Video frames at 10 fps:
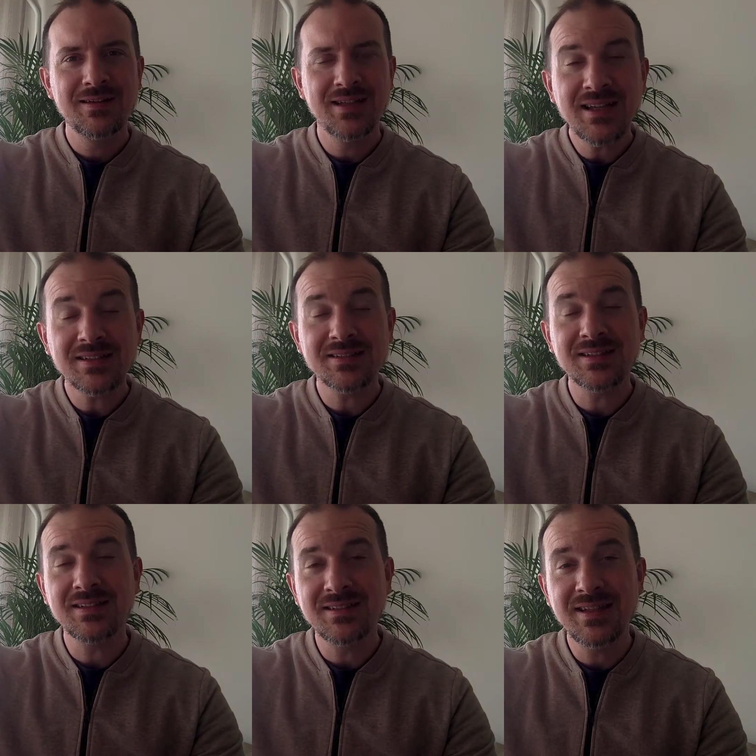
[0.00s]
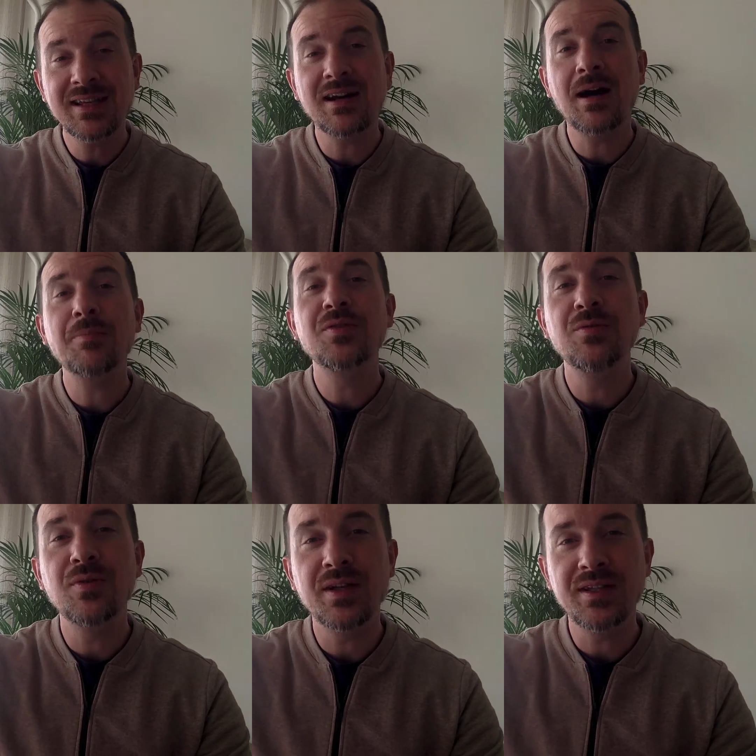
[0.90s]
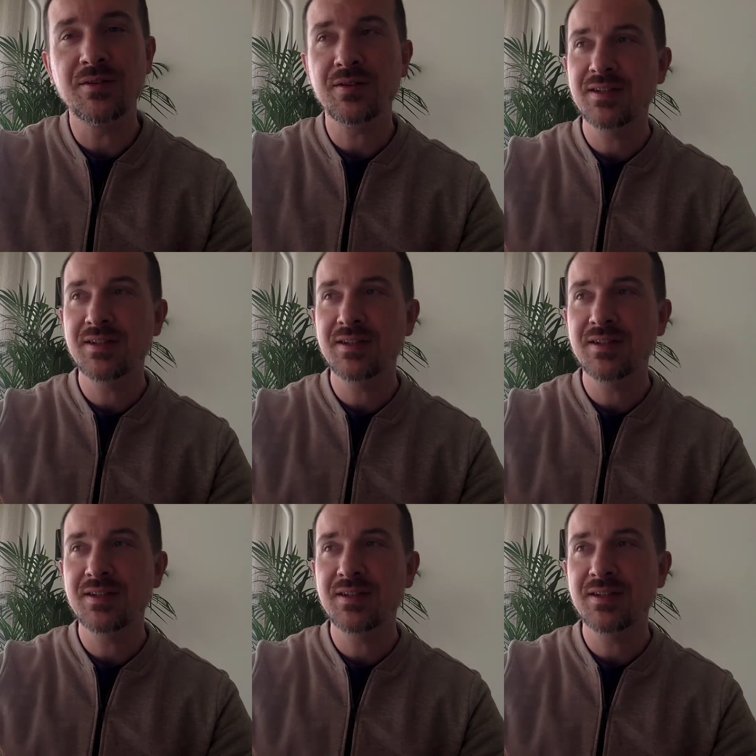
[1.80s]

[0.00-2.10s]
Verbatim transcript: yes, it can take up to a year,